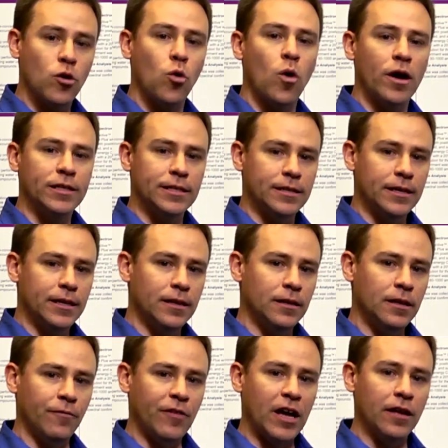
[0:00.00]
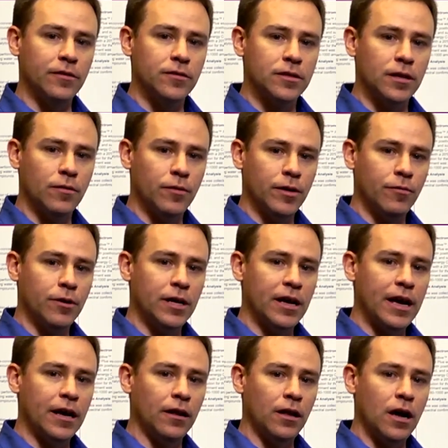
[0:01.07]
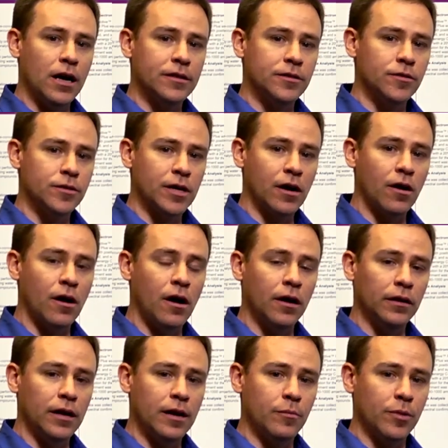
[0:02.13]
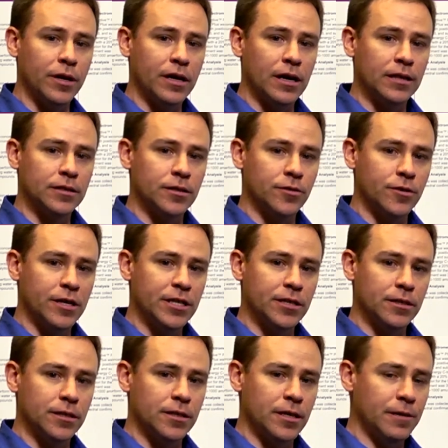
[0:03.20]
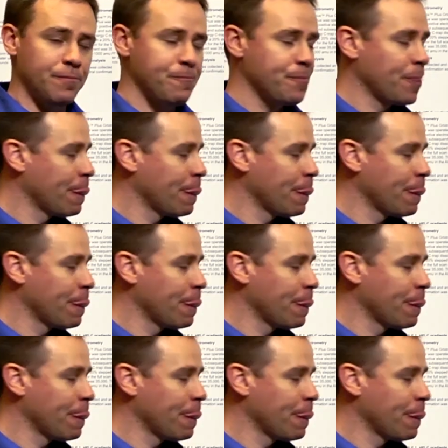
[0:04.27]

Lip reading: quantitate the values that we would analyze using our online preconcentration scheme.